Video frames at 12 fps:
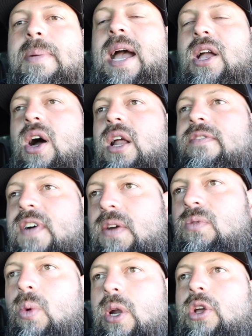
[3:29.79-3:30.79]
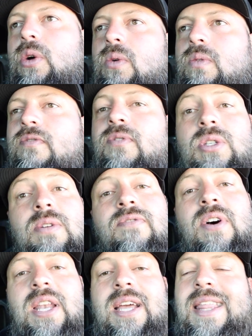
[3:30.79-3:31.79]
back on if I ever want to go for some
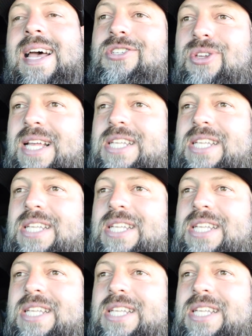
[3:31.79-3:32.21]
fun like that. So